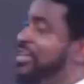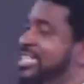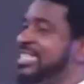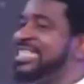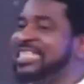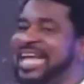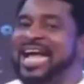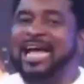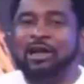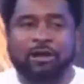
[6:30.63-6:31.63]

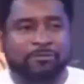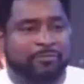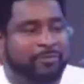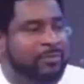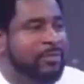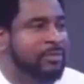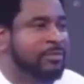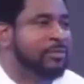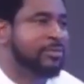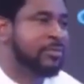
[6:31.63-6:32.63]
desire love.
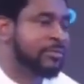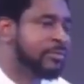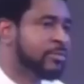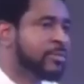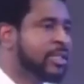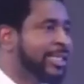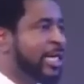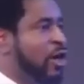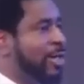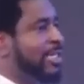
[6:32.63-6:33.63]
They
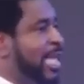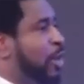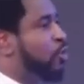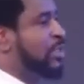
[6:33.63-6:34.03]
call it eros.